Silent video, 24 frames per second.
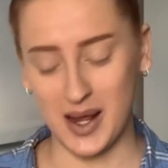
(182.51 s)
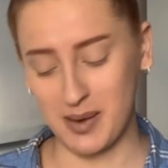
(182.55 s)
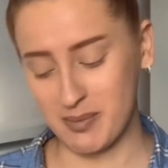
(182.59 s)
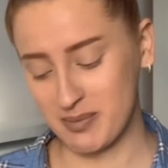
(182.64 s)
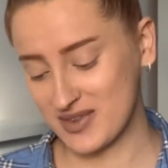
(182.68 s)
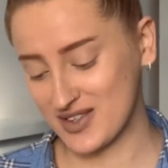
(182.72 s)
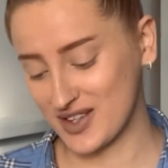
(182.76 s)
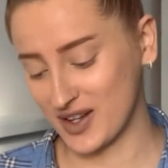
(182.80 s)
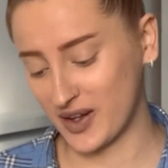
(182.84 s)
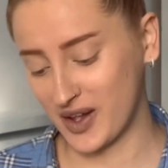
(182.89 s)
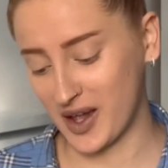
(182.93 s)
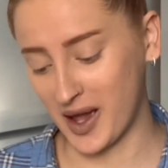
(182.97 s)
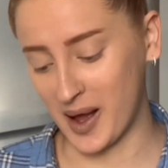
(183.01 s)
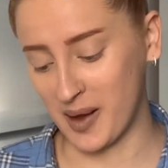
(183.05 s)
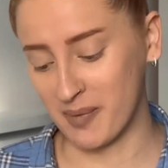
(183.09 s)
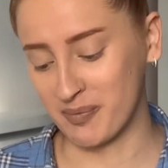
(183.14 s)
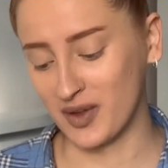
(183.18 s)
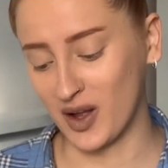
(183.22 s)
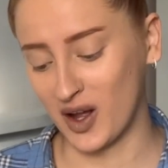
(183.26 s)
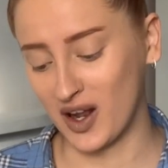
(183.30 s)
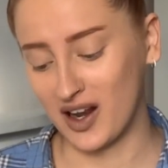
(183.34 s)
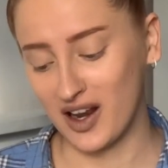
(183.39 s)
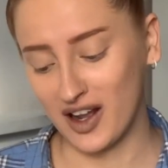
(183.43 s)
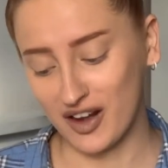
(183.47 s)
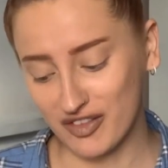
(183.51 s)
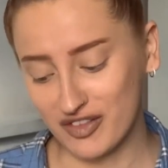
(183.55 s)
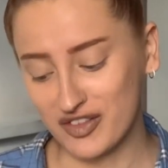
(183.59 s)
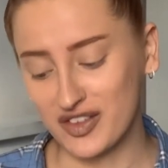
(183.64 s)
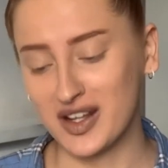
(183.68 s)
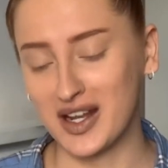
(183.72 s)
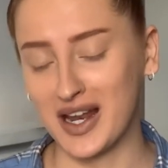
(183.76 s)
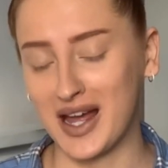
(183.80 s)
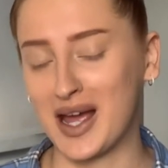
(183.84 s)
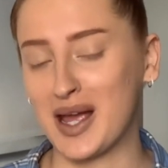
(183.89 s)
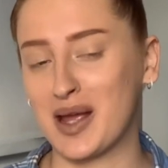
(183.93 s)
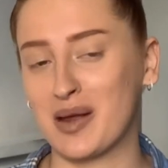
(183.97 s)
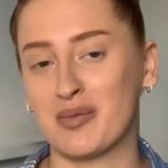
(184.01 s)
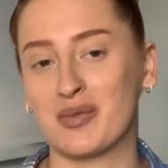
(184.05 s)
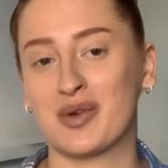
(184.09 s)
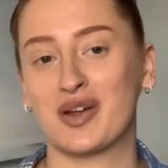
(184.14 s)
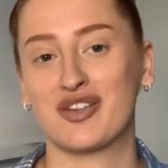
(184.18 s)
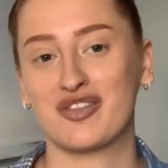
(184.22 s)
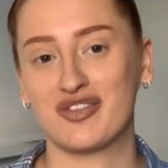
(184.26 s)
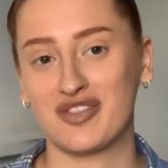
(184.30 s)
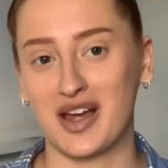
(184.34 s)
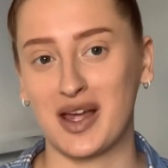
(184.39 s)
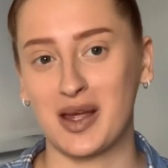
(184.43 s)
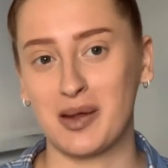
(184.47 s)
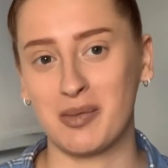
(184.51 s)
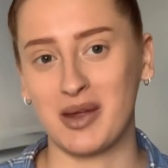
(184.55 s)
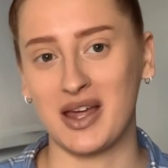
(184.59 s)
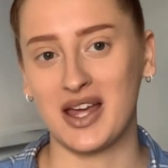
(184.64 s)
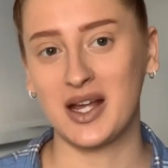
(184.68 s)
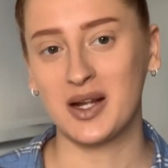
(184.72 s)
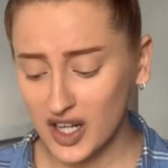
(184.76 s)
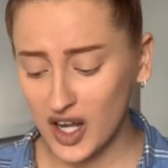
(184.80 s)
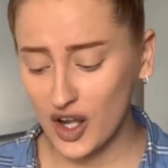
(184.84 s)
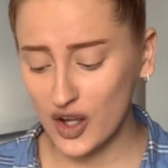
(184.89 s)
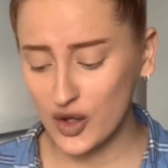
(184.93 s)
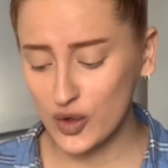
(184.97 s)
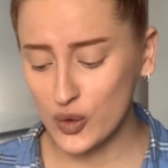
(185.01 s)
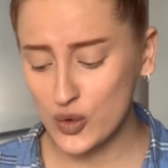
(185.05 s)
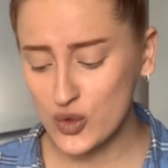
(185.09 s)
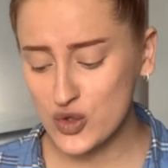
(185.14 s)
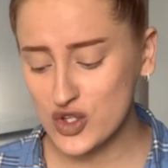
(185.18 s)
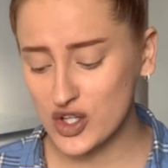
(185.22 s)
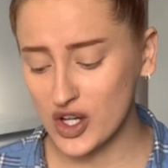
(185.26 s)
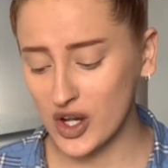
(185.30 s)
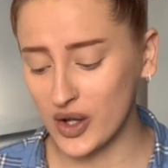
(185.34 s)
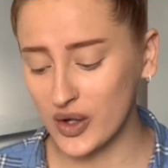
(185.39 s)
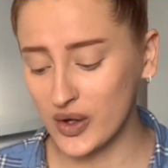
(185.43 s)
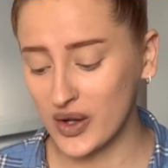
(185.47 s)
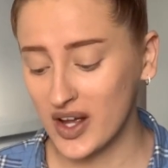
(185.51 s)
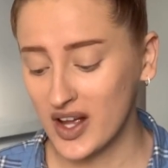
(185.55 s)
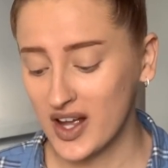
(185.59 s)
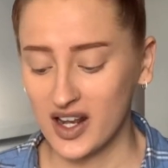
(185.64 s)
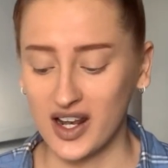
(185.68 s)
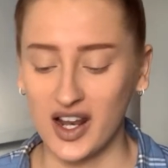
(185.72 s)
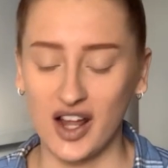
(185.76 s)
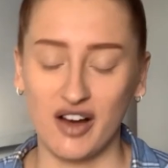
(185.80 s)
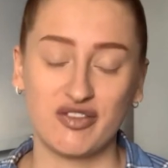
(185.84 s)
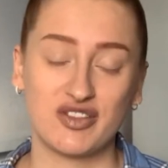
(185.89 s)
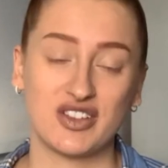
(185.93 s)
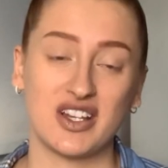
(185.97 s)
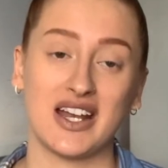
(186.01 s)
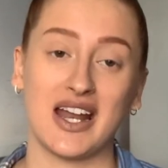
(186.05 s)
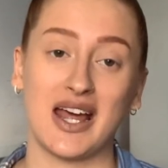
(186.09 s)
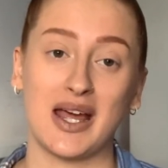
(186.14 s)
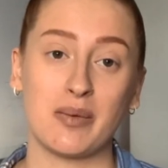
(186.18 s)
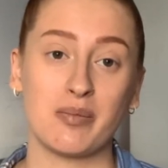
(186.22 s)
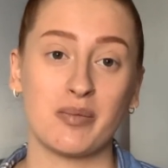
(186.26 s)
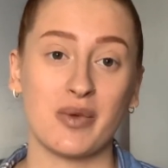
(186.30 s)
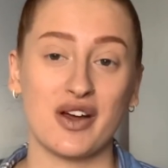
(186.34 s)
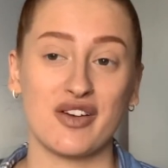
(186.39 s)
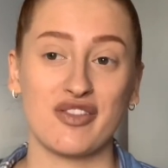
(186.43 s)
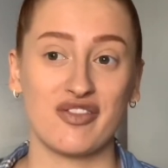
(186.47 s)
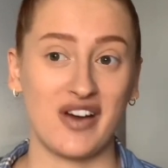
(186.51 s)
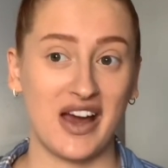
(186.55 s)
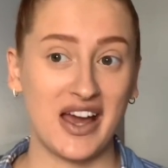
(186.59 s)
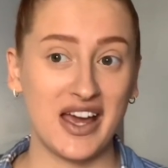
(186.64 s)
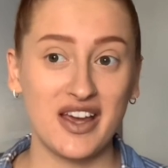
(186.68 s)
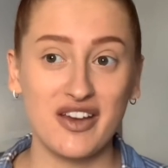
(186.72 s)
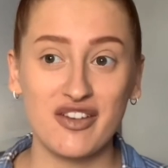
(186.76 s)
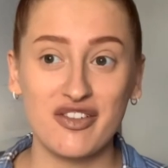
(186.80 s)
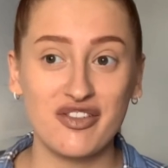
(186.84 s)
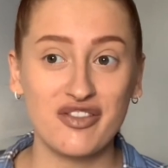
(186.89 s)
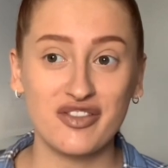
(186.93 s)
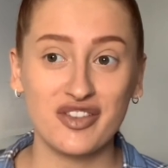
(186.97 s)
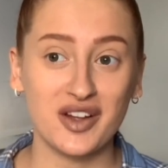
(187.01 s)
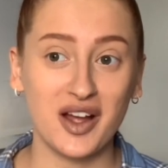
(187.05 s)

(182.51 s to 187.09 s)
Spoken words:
So yeah, I love the name Famey. I also love the name Faith.